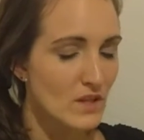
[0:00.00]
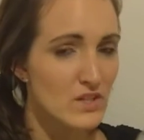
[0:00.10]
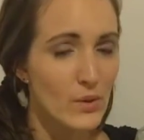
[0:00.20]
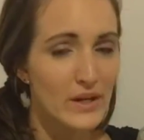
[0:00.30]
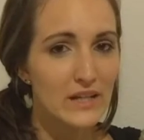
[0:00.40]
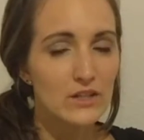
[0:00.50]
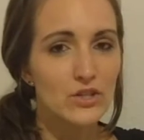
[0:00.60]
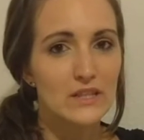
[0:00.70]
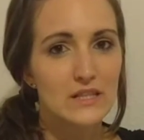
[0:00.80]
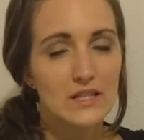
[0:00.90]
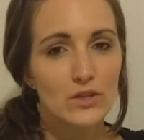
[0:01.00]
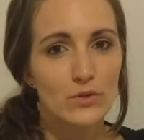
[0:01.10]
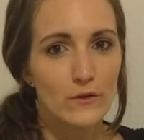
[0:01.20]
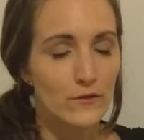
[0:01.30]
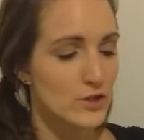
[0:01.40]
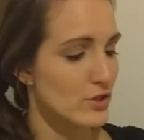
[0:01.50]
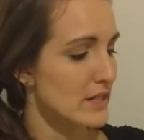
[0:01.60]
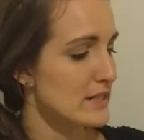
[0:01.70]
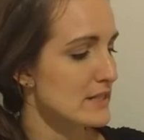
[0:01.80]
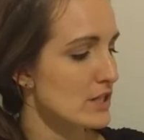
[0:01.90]
So you get this in the
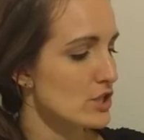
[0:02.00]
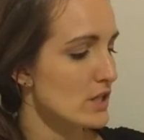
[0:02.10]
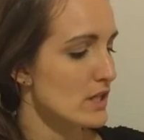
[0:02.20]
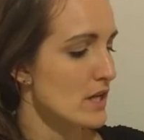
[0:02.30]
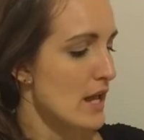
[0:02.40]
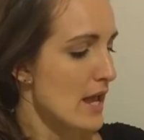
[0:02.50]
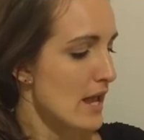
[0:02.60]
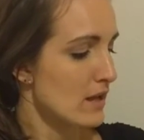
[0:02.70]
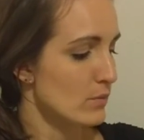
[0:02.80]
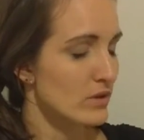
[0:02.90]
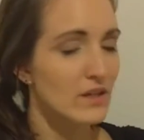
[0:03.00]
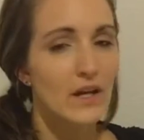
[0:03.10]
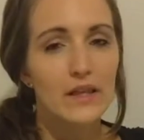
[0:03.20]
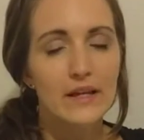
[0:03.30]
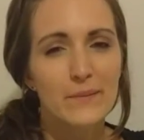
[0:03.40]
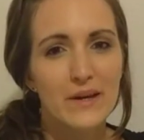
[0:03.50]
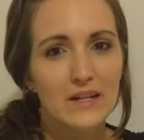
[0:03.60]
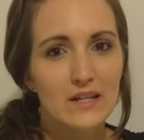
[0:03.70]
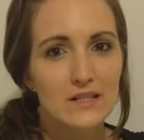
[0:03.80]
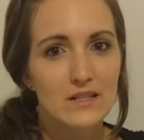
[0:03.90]
refrigerated section, and one thing I like
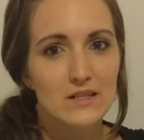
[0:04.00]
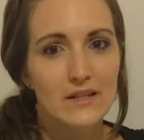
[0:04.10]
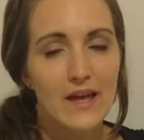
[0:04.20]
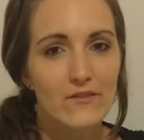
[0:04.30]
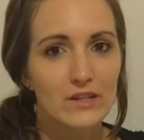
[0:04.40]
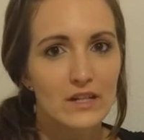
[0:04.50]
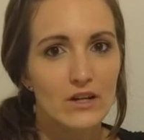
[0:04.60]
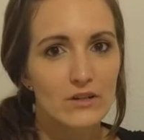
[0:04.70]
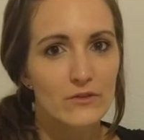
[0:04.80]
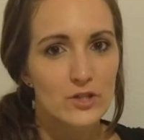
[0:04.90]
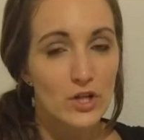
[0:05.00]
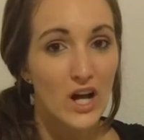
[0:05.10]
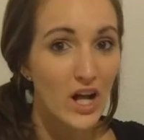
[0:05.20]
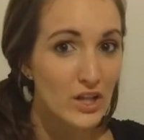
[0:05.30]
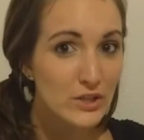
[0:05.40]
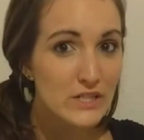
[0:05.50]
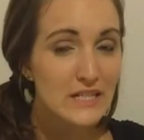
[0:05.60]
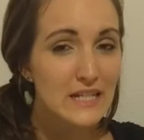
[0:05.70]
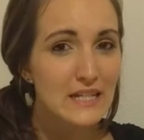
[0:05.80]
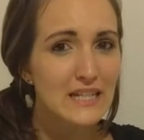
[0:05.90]
about it is it doesn't have any artificial colors
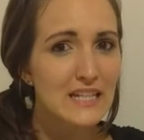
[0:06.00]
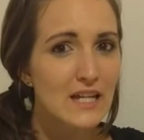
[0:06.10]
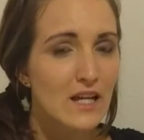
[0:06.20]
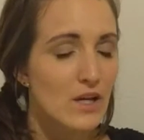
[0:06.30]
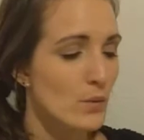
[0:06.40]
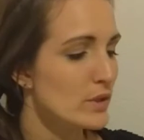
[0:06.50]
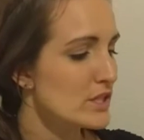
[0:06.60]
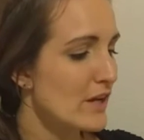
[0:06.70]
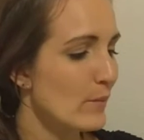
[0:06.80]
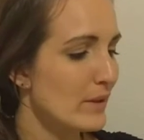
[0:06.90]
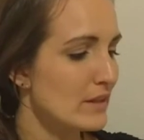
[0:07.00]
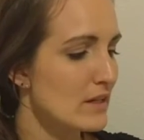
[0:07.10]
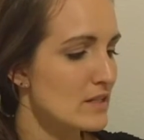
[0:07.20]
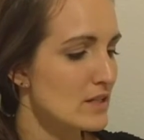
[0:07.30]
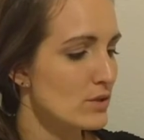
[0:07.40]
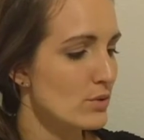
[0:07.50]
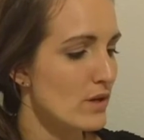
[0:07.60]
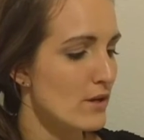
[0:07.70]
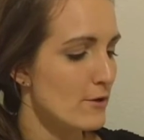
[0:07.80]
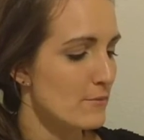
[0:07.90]
in it, which have been linked to
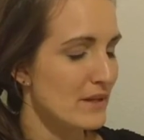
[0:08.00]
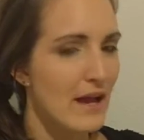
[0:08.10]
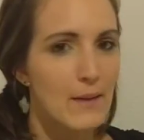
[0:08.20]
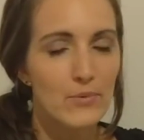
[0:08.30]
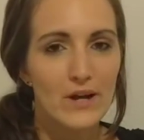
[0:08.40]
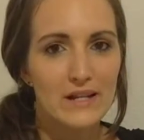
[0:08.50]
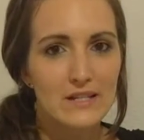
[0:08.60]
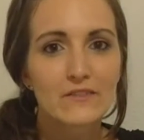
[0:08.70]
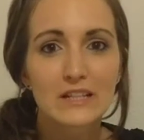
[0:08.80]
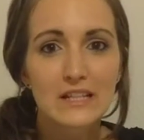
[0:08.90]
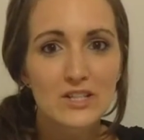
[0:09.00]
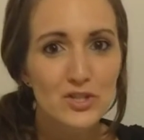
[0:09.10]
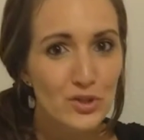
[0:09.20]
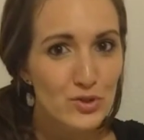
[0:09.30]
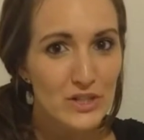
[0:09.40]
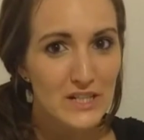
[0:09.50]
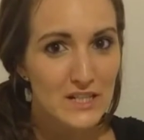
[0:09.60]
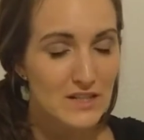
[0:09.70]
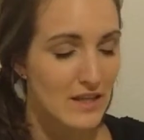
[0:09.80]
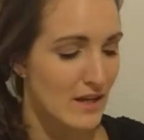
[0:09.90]
like hyperactivity in children
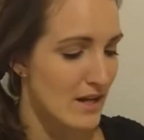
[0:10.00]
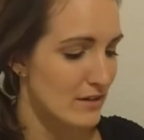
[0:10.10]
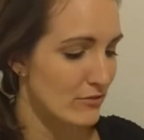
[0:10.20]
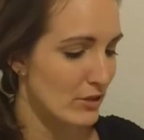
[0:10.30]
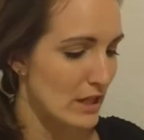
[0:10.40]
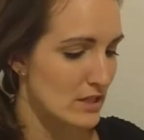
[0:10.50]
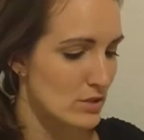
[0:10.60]
and that kind of thing.